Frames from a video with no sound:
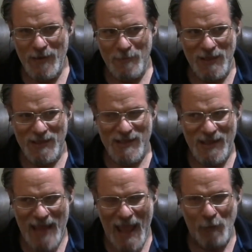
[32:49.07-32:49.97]
because
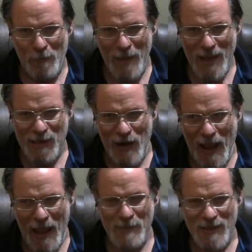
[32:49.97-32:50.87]
that will make your
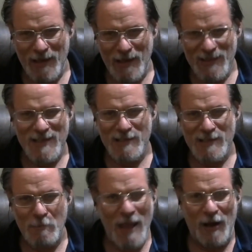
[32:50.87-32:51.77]
Amazon listings
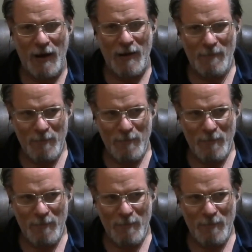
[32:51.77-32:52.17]
better